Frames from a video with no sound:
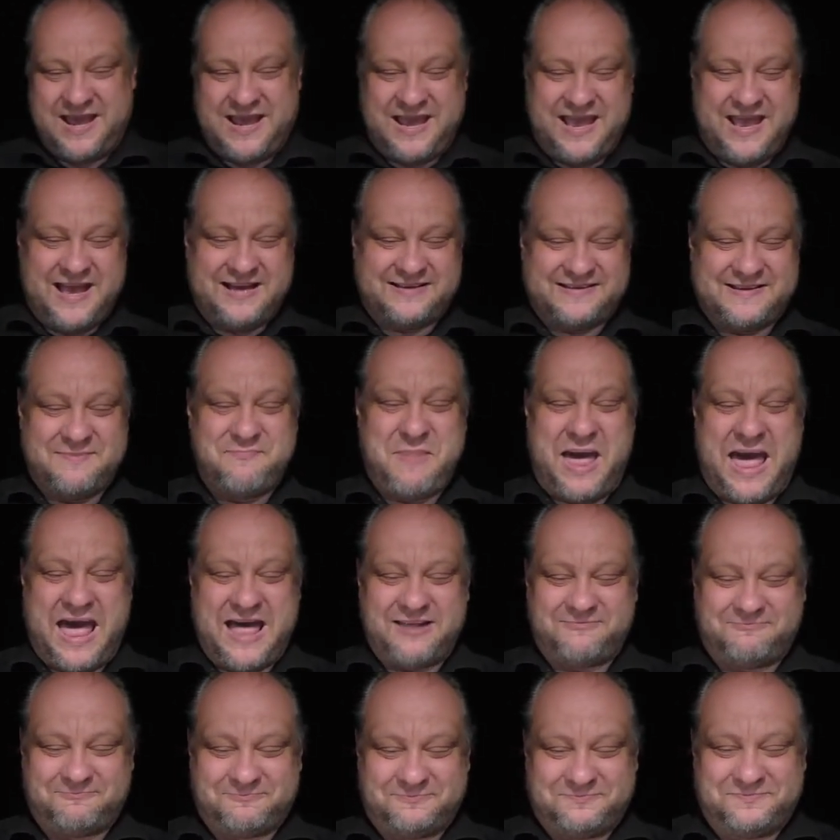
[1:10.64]
Here's the
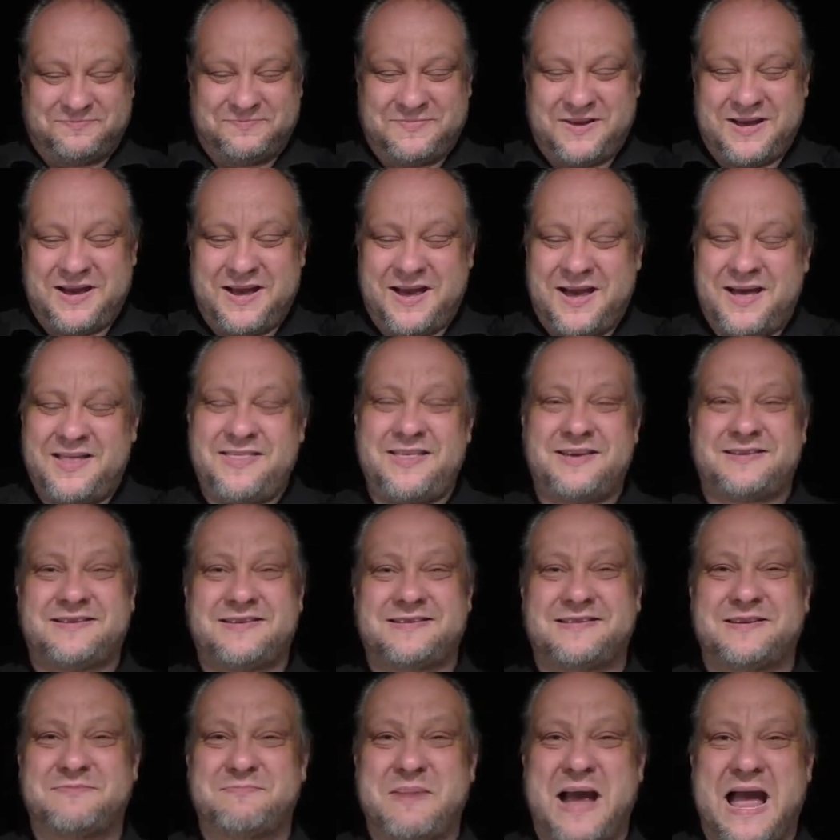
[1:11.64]
man. This
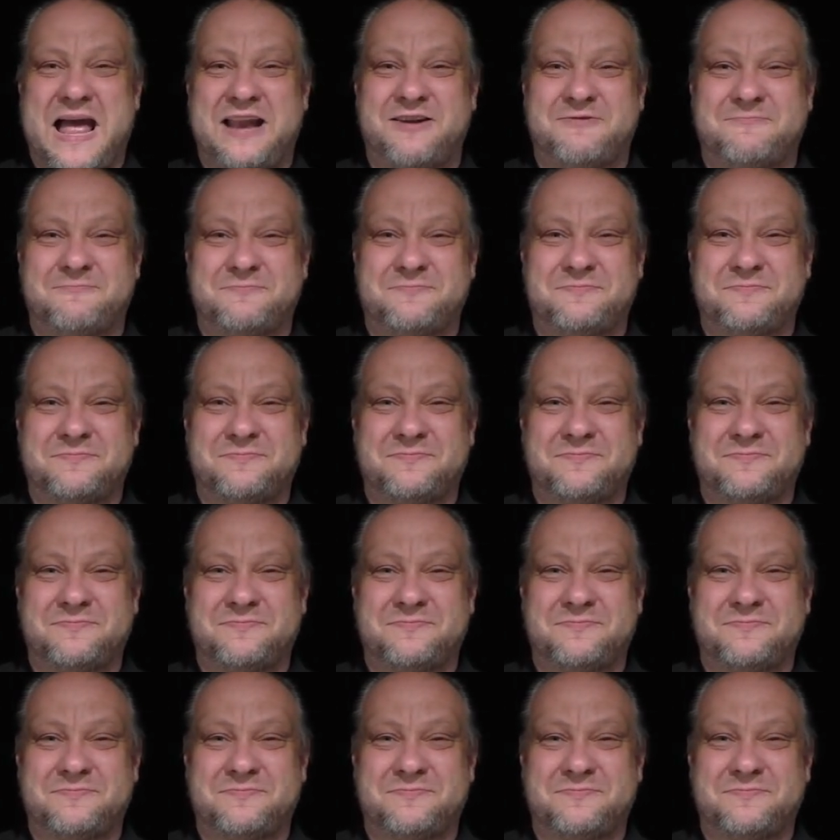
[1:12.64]
is a man.